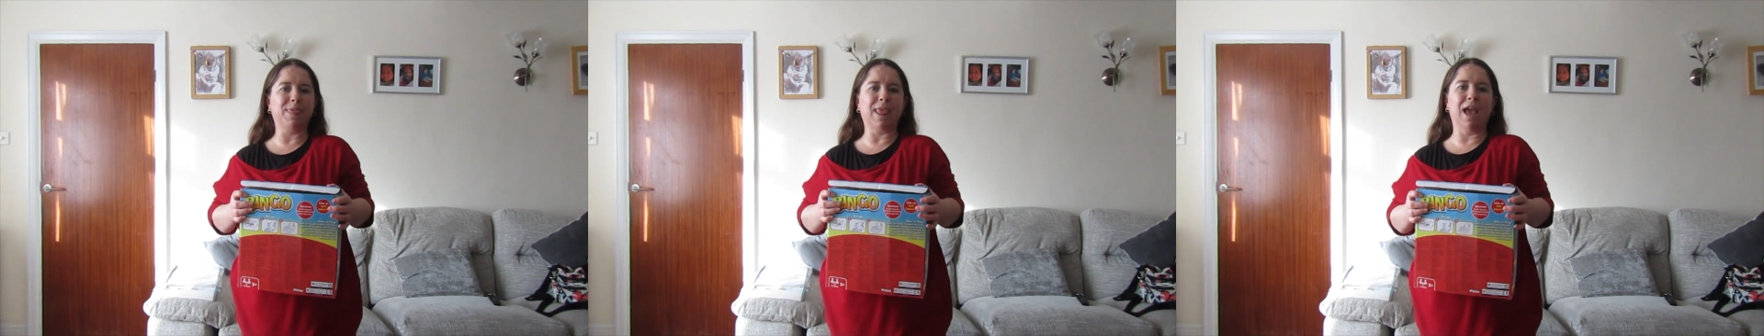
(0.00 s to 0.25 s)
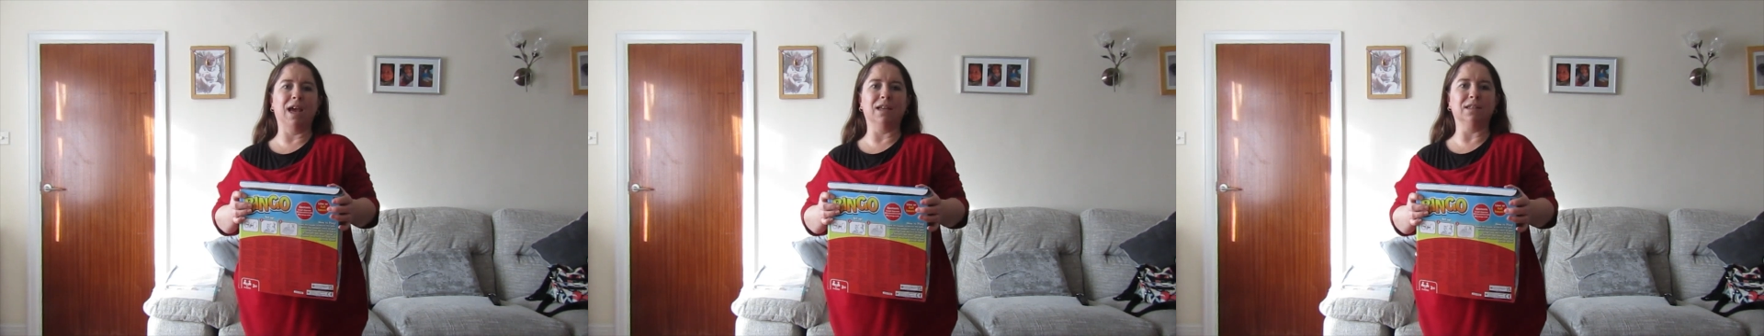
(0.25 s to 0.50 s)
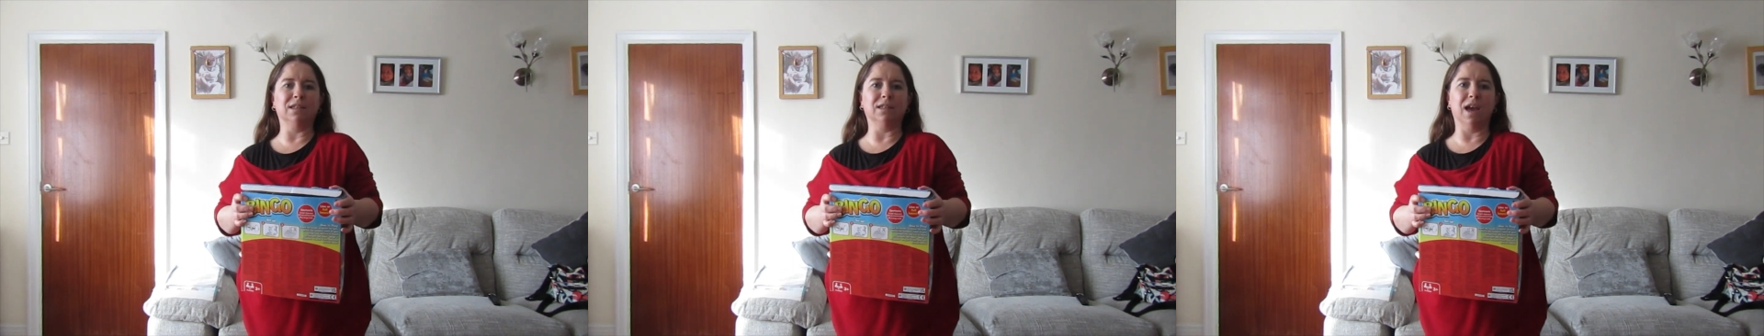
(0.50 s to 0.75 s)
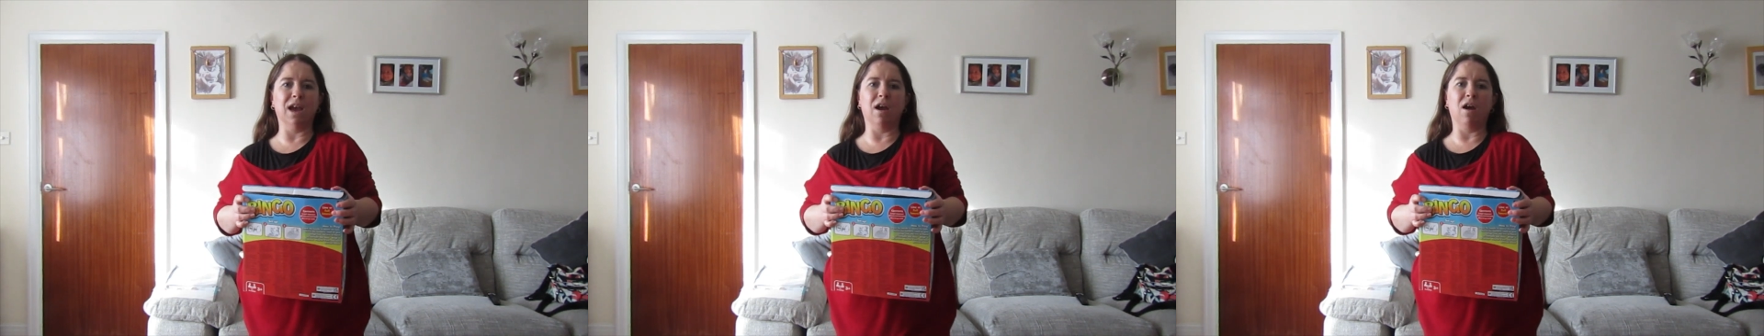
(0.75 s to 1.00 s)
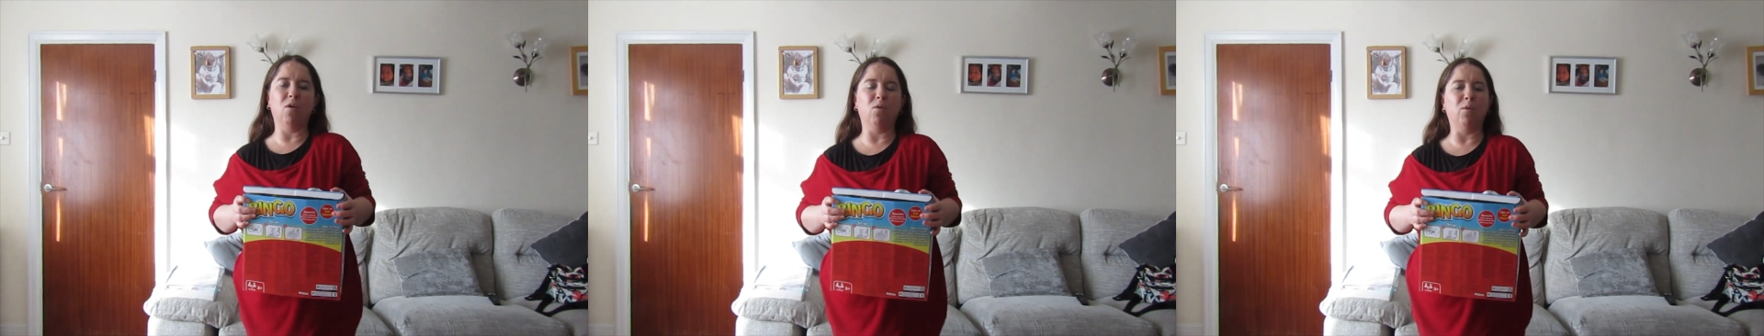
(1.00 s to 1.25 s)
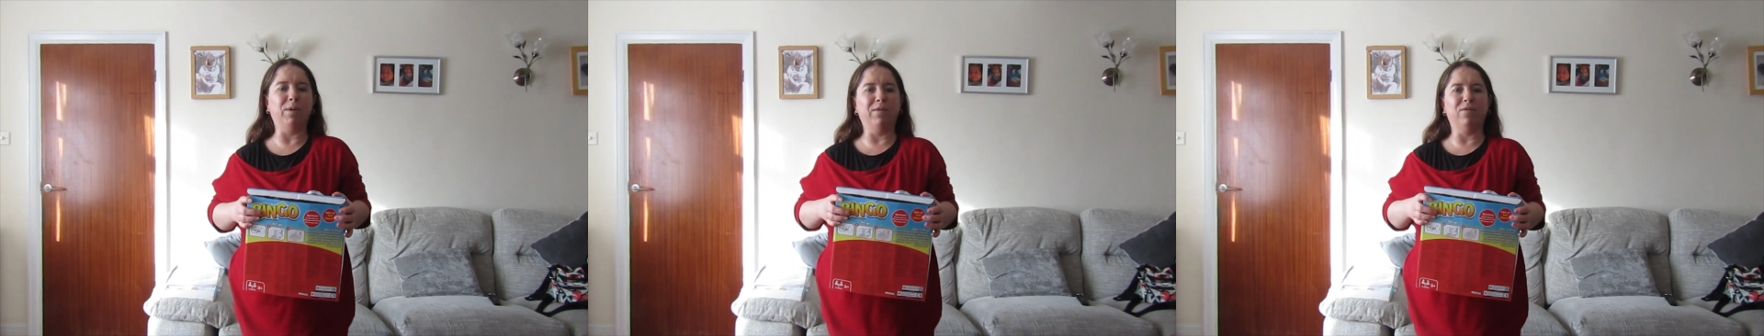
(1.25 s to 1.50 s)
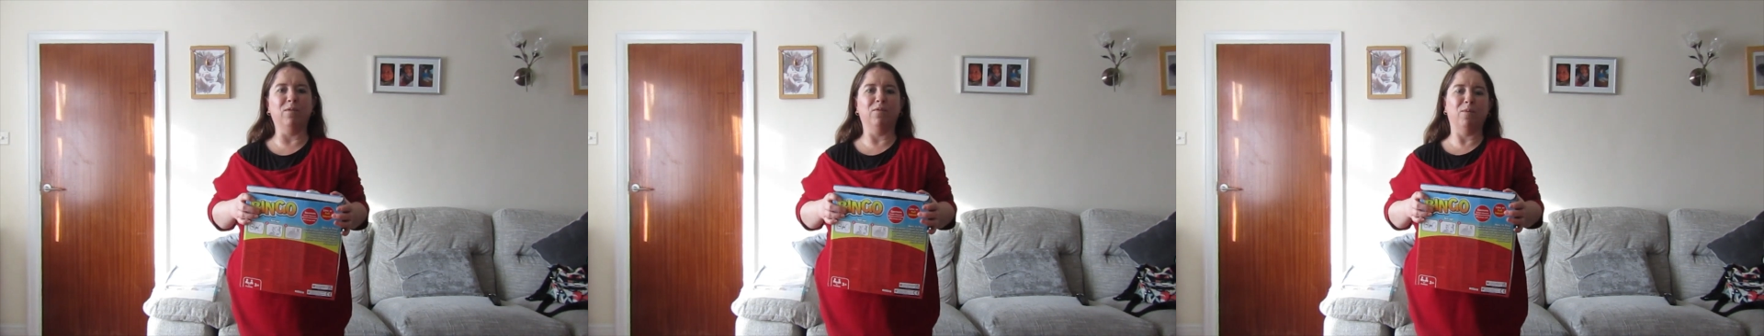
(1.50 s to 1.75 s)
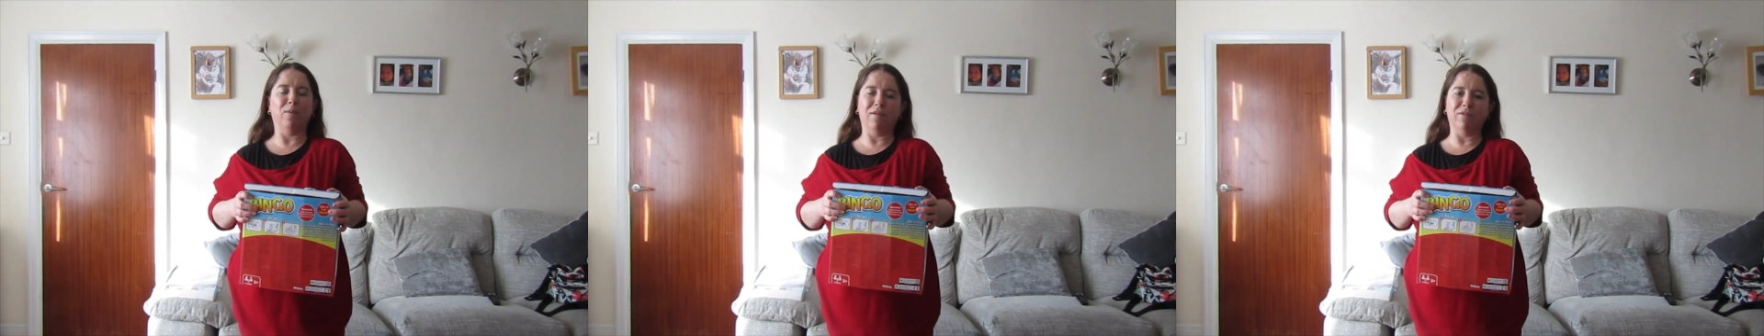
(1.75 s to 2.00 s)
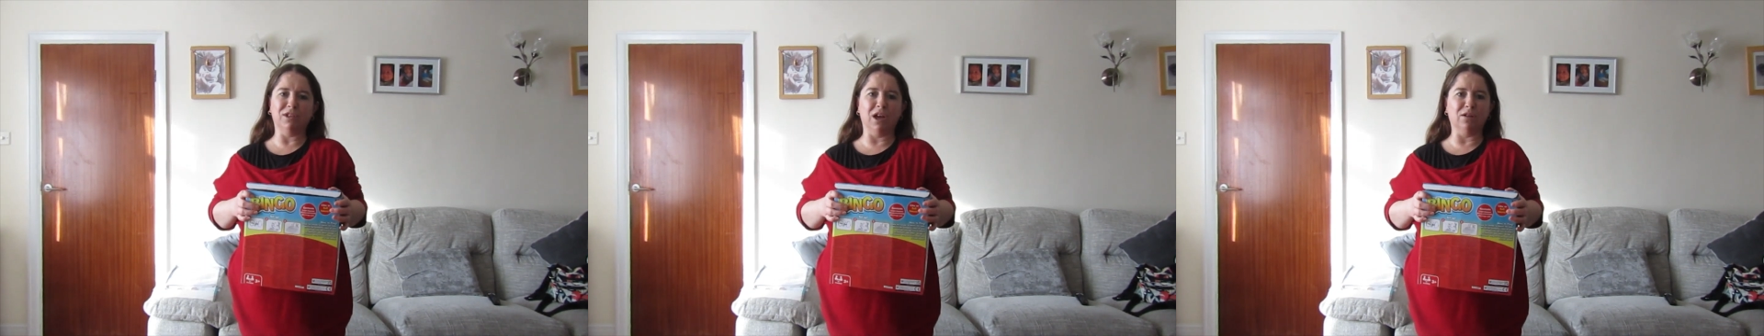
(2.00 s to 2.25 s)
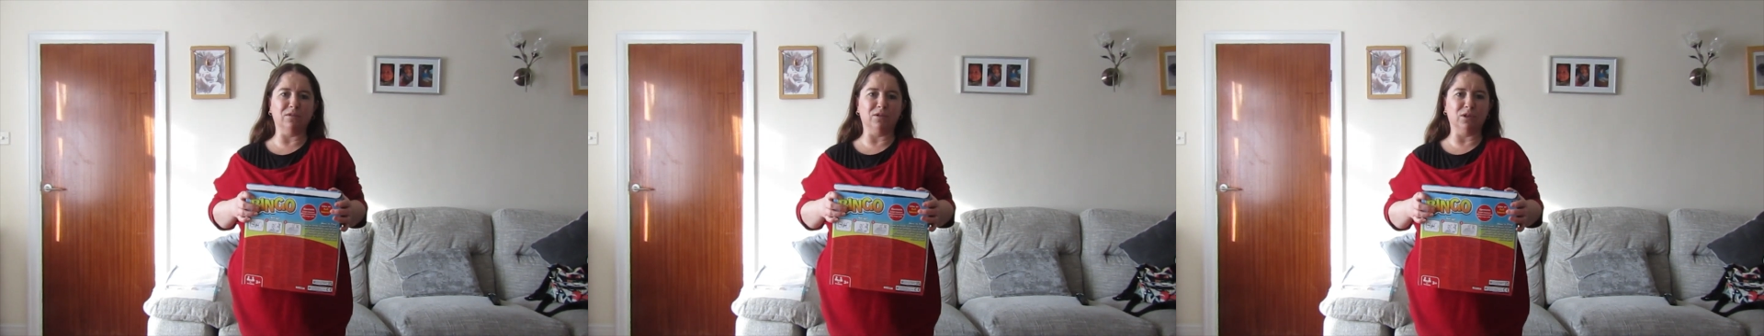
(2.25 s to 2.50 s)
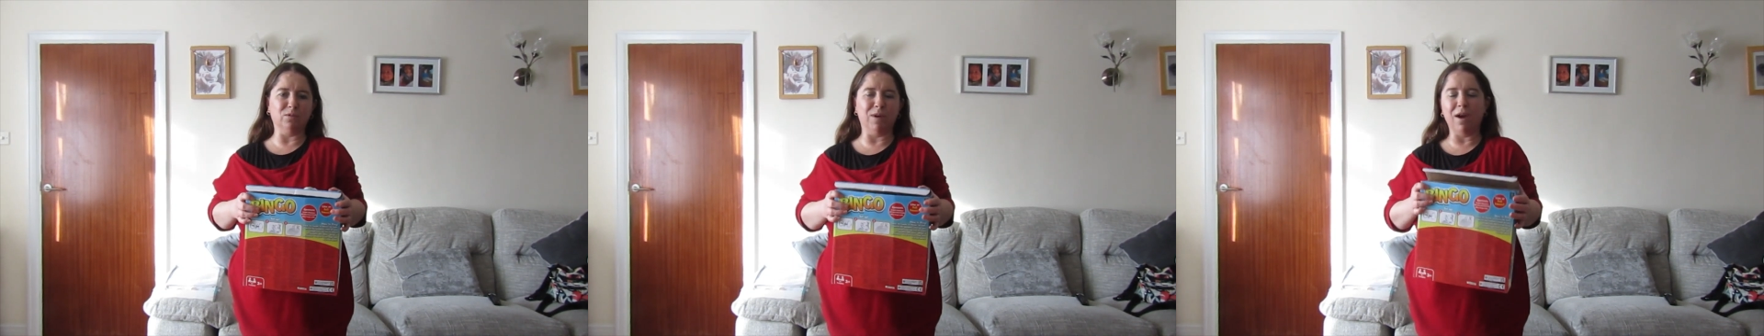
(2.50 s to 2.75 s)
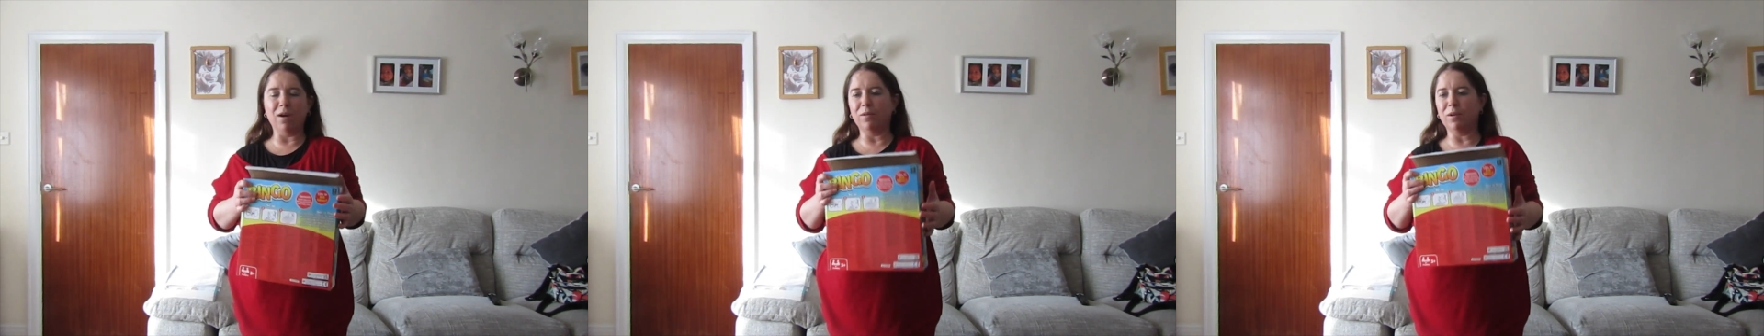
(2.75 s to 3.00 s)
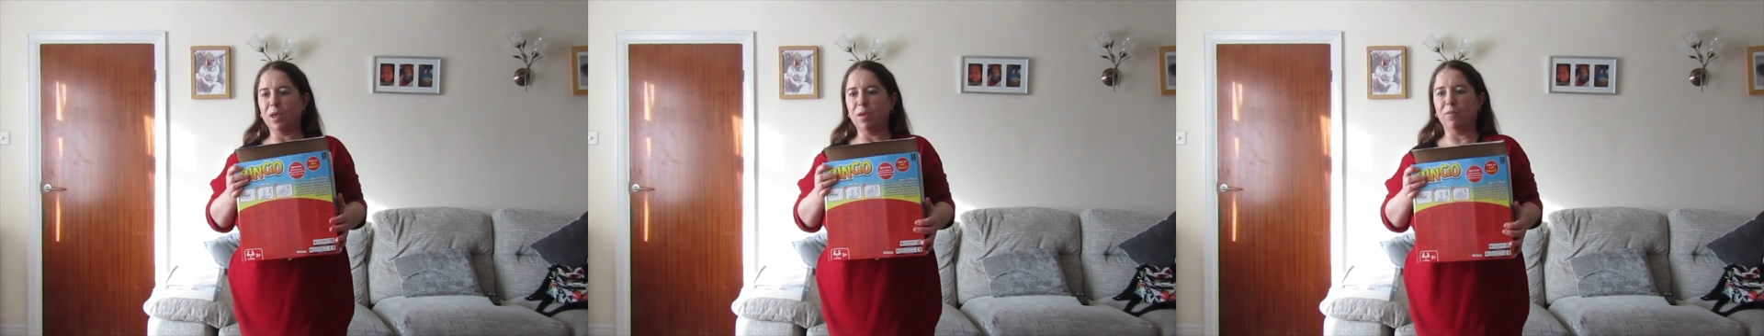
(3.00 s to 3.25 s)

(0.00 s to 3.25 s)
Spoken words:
And I will be filming my other channels as well